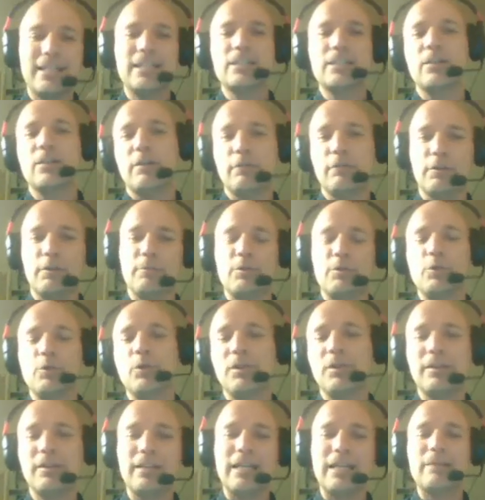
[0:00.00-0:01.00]
from youth
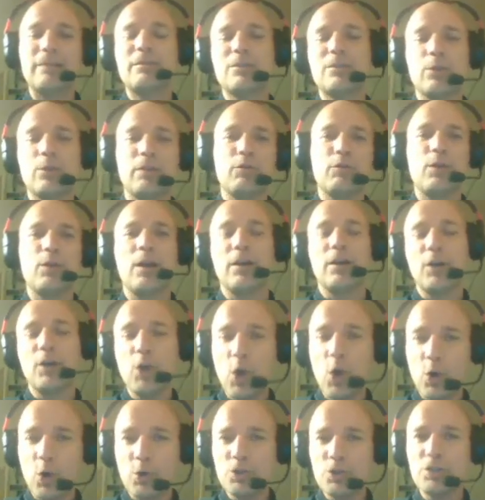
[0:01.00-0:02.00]
teams. So if you are a
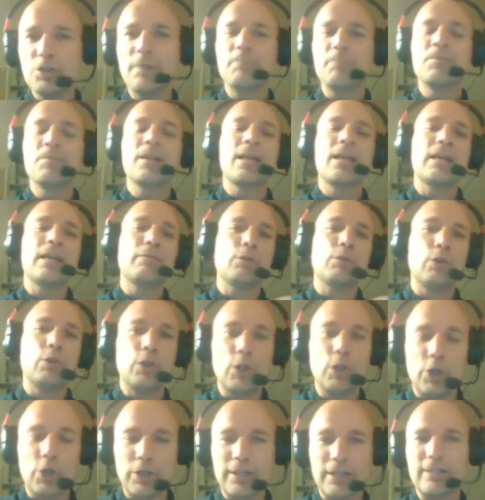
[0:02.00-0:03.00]
coach, if you're
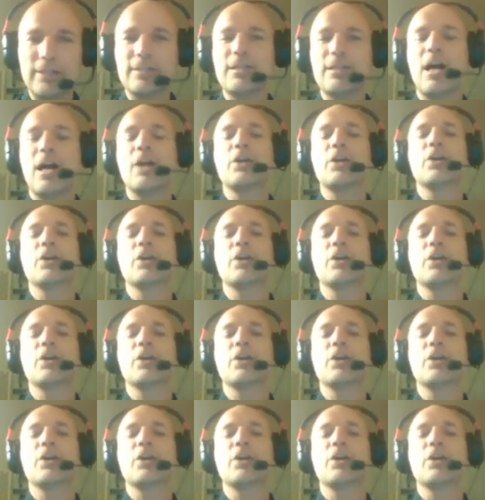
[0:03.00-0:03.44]
learning soccer,